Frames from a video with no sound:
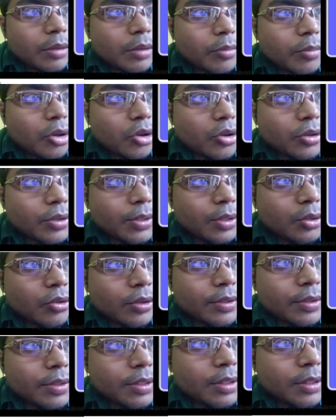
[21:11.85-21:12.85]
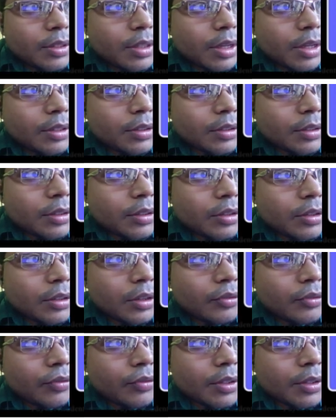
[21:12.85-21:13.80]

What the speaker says: Because you can see that if